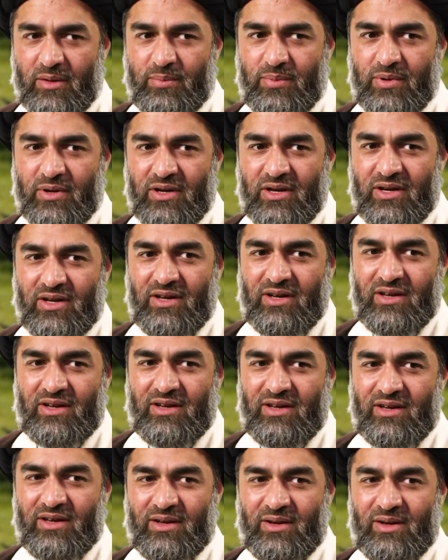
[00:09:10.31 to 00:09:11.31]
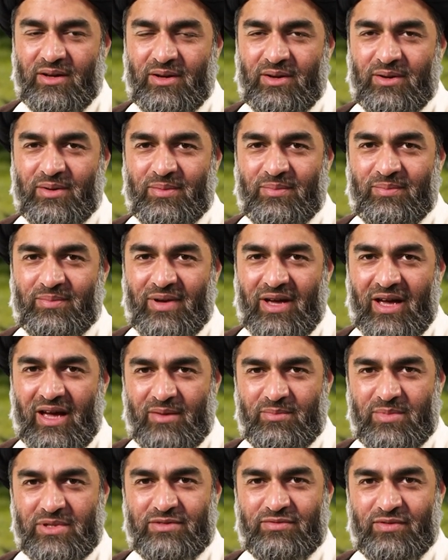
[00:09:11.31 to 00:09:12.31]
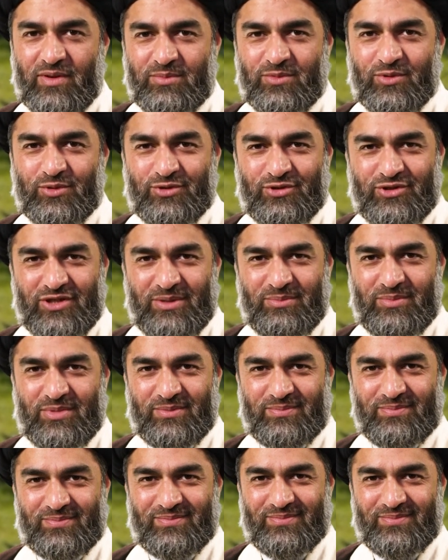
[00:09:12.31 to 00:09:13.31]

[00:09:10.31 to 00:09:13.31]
up habits from those sheep.